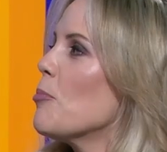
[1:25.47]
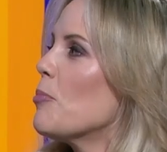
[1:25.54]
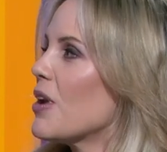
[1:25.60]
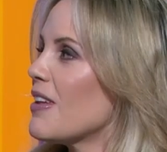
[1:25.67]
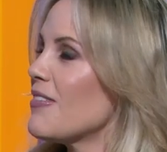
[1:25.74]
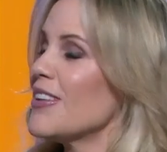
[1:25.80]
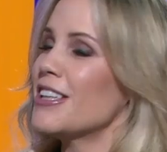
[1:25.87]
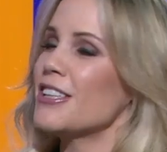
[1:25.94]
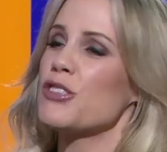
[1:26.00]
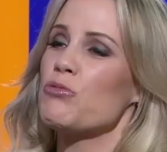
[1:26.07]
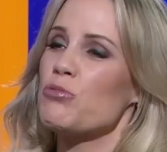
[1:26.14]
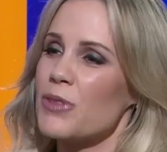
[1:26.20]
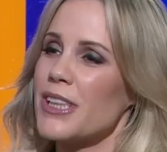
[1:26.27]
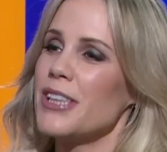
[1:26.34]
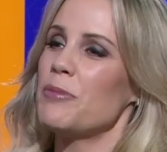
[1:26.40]
But I think it's
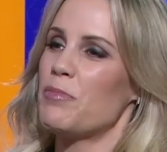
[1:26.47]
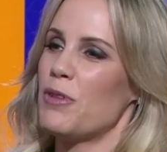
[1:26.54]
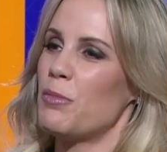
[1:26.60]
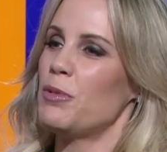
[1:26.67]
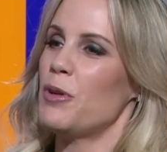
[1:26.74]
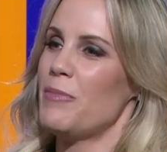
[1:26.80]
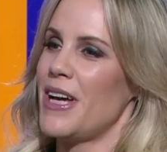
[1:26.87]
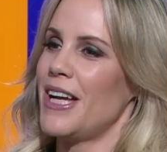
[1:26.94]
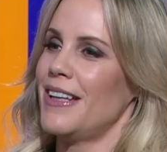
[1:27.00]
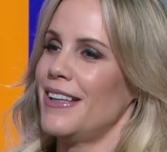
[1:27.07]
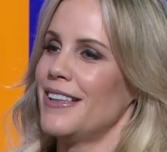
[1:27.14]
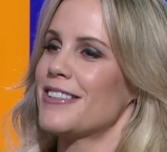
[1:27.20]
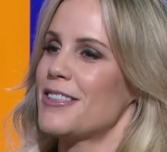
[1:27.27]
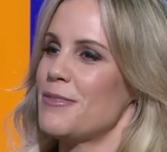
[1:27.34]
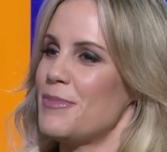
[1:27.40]
really
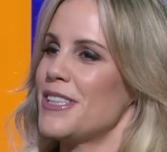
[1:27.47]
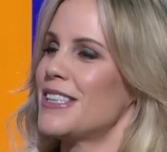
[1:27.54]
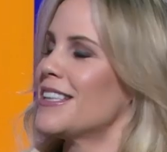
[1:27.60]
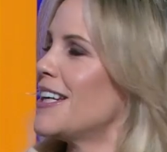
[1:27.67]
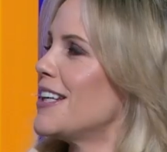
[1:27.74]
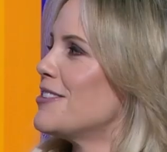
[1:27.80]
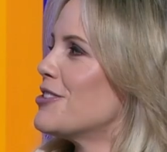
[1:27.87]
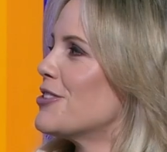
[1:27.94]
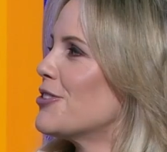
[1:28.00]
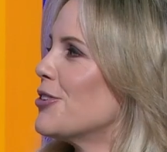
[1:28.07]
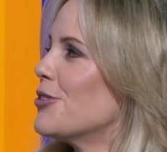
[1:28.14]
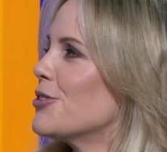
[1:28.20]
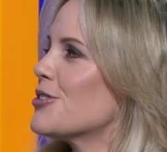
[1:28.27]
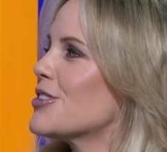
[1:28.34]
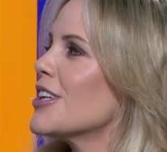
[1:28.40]
problematic to be saying to
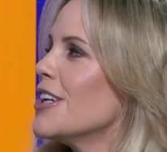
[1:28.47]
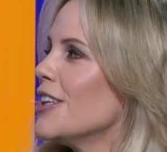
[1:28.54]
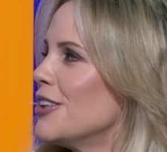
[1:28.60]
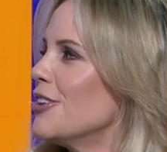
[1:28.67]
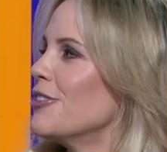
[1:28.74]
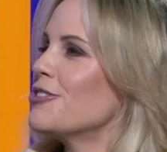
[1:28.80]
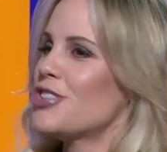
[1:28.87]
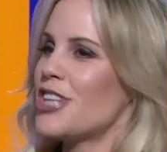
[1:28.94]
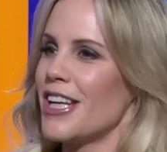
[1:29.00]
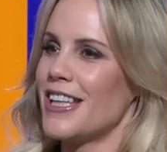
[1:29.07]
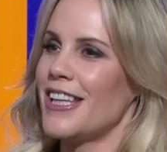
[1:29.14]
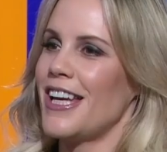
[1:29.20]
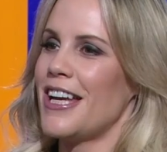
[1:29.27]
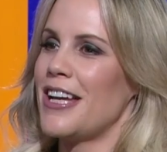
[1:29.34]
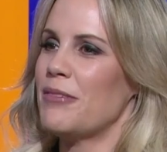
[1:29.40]
girls, you know,
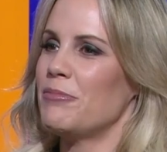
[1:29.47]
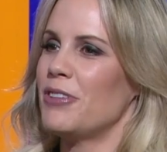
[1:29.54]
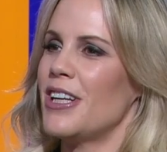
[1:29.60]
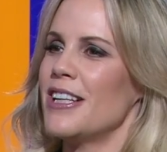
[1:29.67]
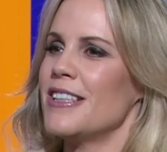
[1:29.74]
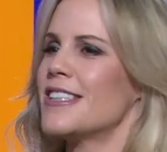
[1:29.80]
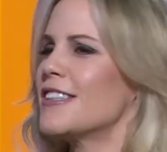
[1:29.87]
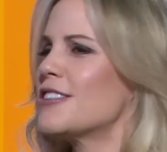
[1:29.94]
check your hemlines,